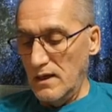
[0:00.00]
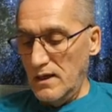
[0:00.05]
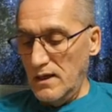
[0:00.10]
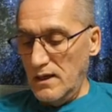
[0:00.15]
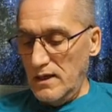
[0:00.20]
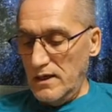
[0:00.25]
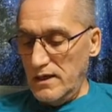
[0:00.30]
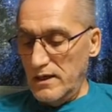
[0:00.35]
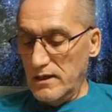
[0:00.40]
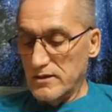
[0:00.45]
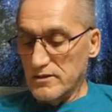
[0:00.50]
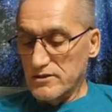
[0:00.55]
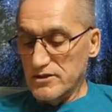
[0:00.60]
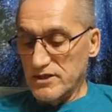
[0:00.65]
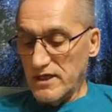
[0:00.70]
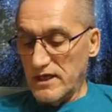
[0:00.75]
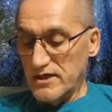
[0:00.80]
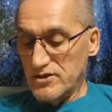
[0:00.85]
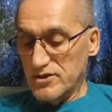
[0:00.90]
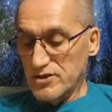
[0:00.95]
Here
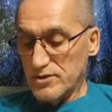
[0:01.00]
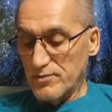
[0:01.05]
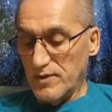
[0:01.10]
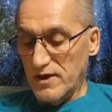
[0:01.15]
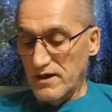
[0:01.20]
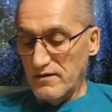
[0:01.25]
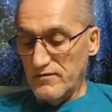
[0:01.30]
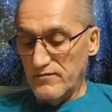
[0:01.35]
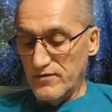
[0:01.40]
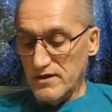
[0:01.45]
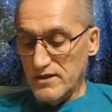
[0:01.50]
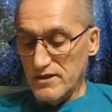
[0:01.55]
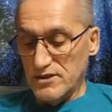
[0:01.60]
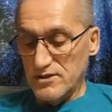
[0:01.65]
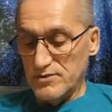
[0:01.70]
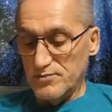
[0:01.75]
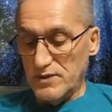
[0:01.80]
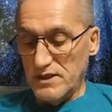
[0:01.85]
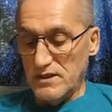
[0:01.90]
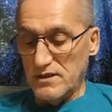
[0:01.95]
Saint Germain finished
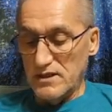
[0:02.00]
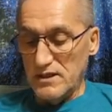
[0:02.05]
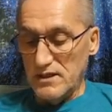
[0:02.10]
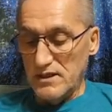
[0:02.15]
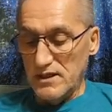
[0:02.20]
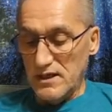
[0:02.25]
speaking,